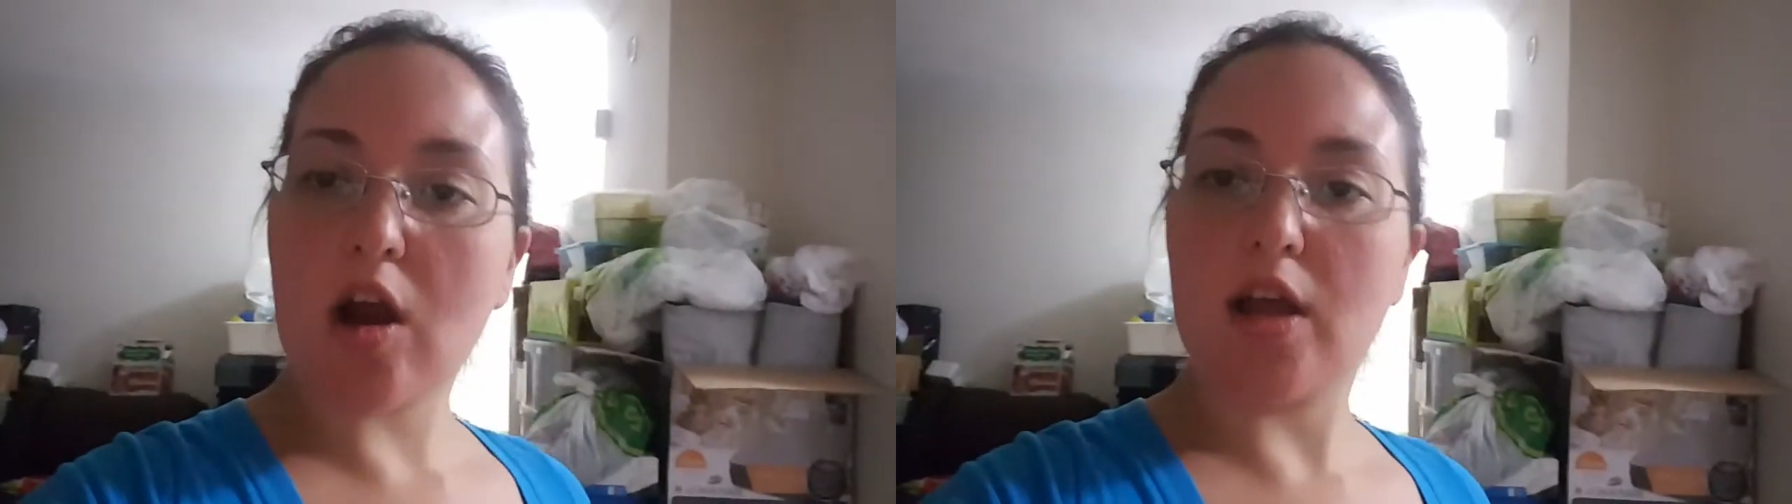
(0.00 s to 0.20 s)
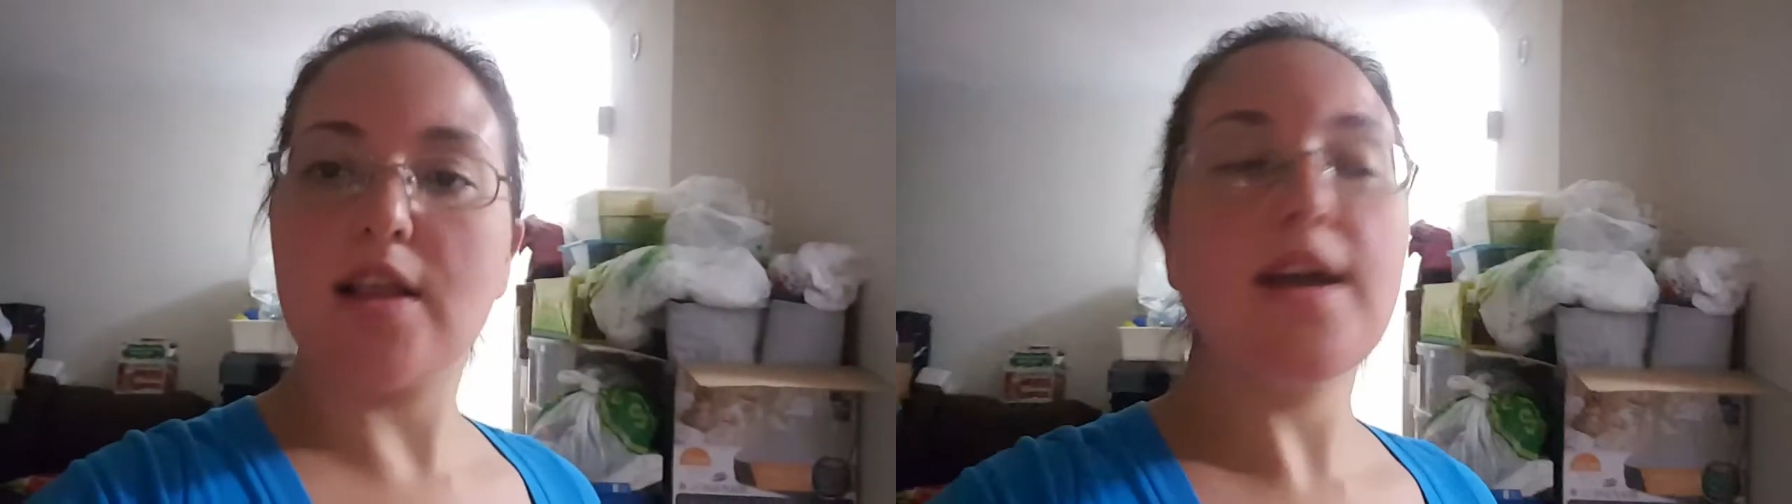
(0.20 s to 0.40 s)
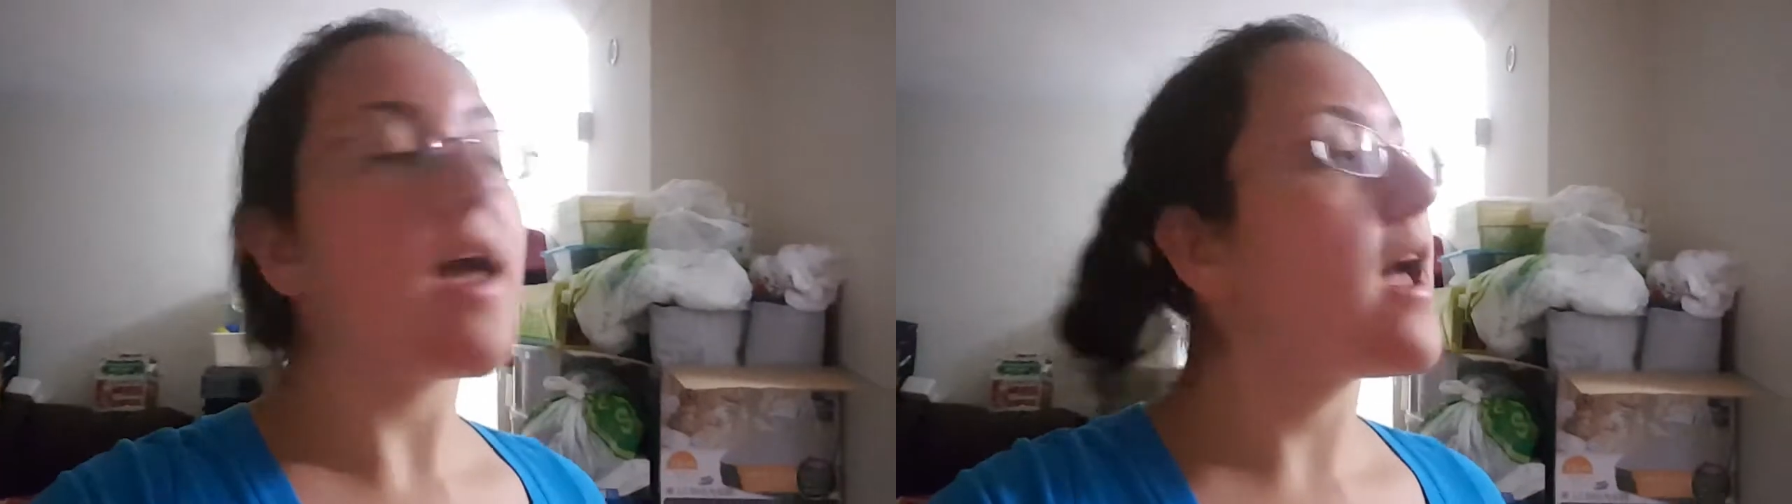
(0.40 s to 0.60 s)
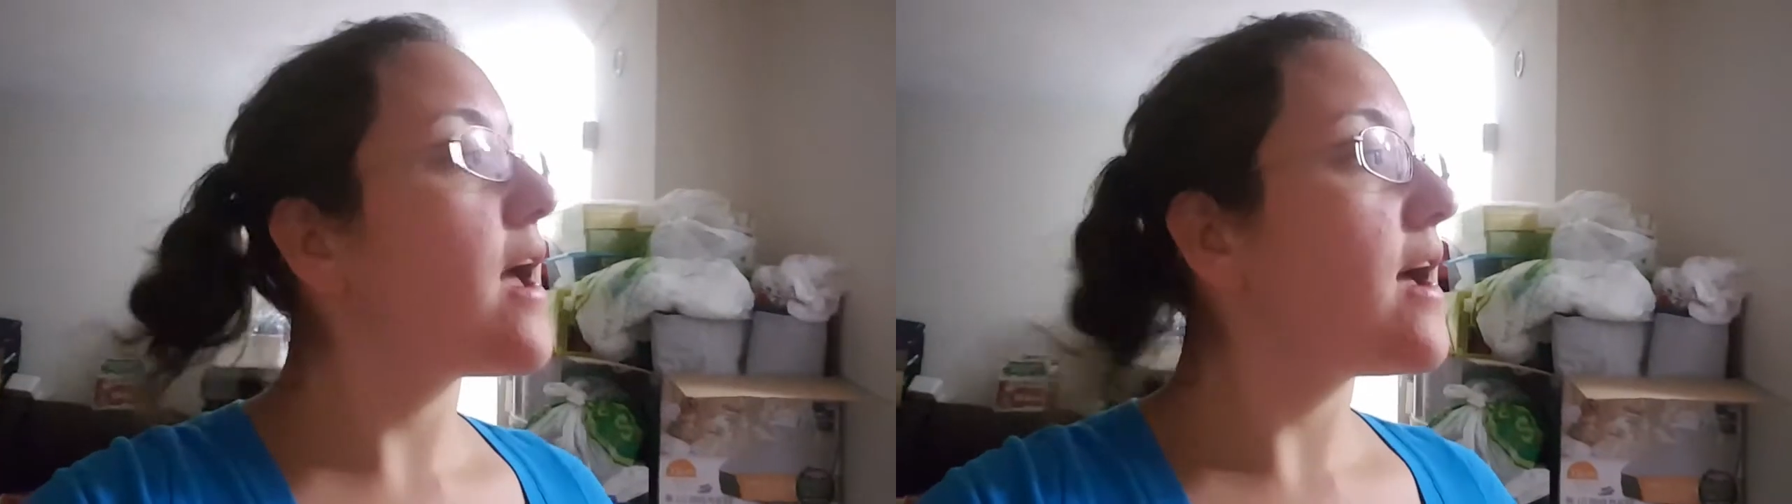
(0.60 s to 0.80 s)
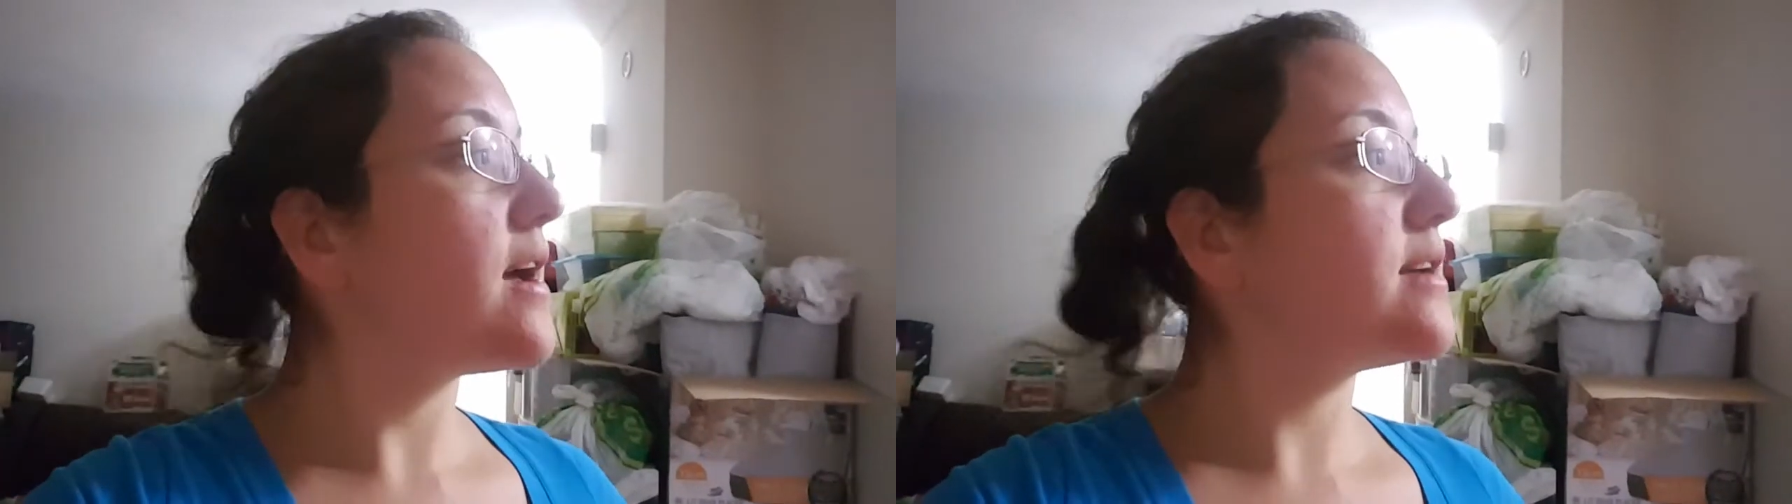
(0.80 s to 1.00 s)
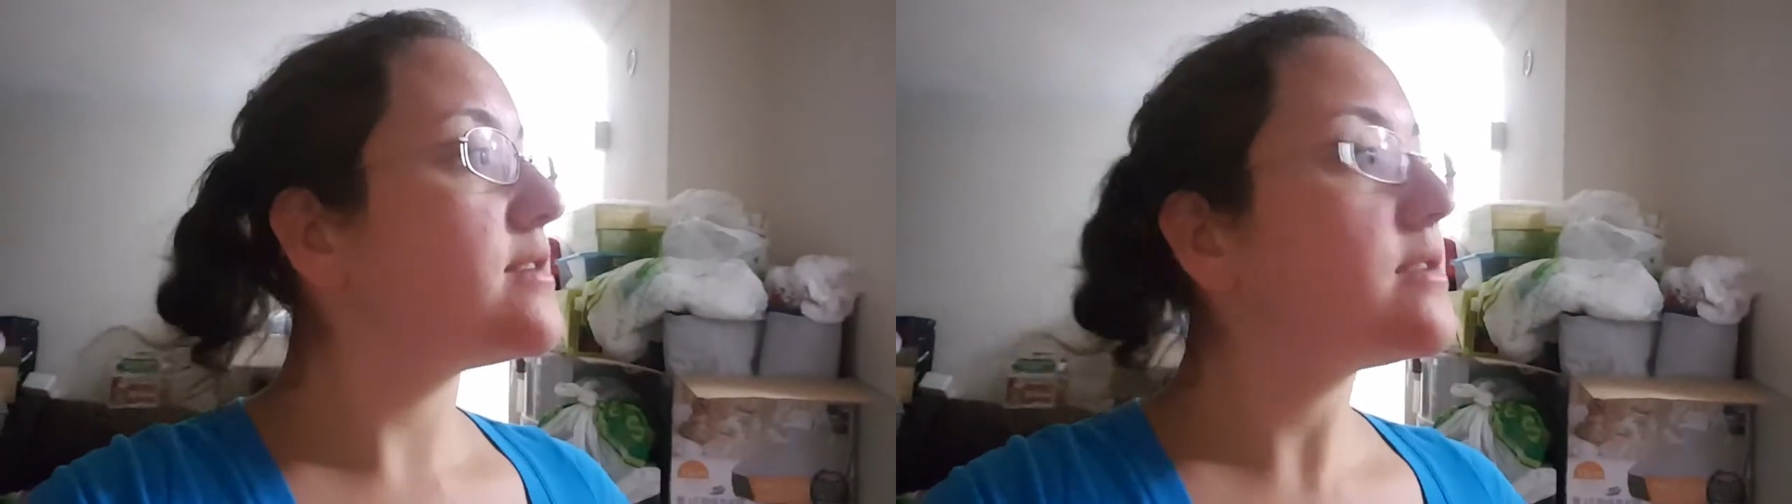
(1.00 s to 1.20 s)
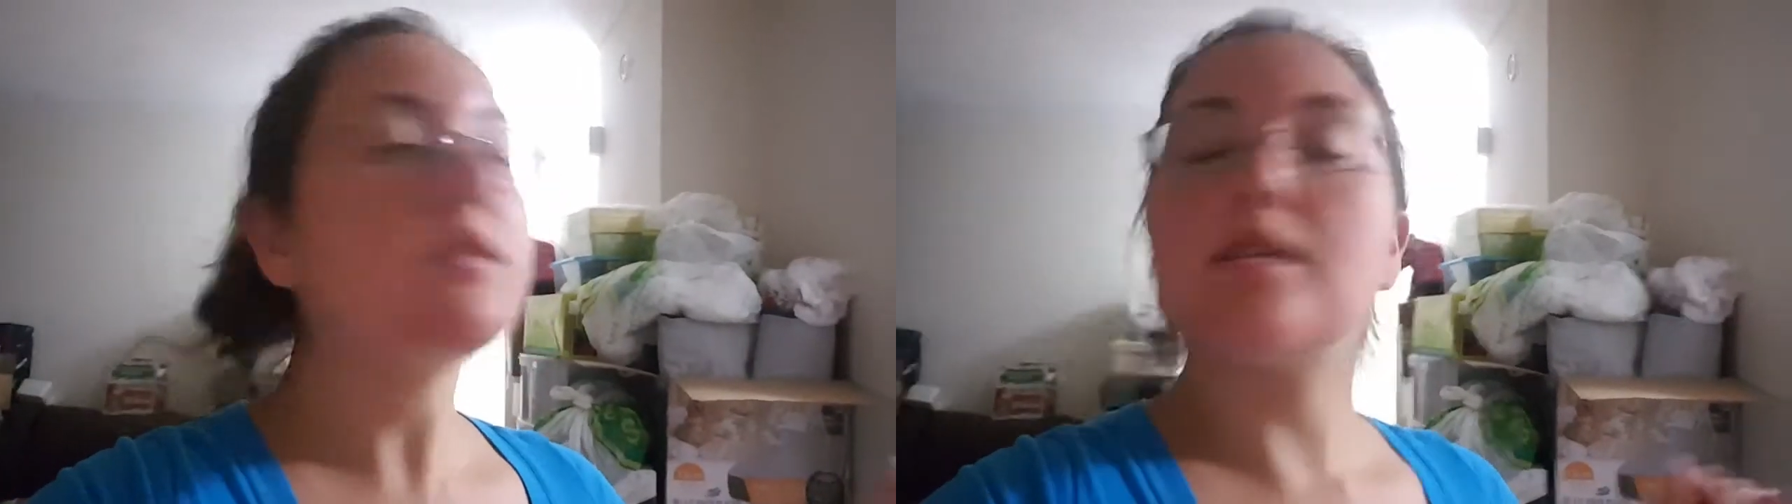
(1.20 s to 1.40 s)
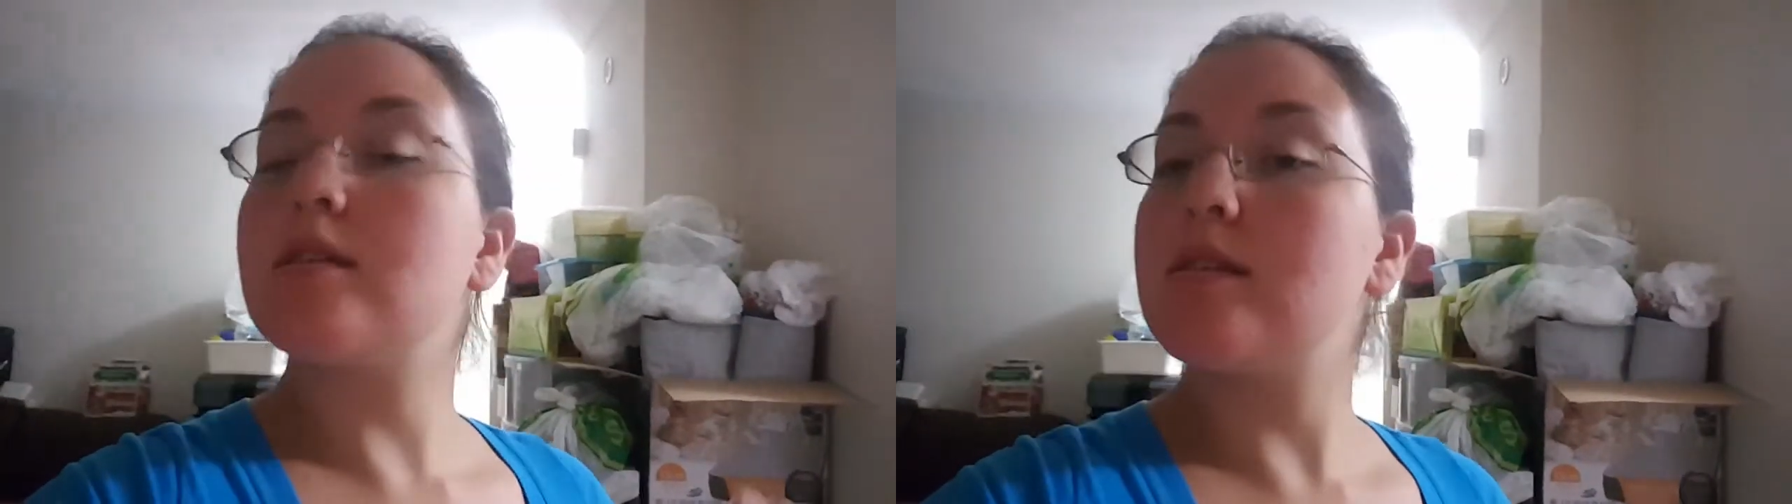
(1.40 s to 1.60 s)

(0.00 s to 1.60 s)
garlic and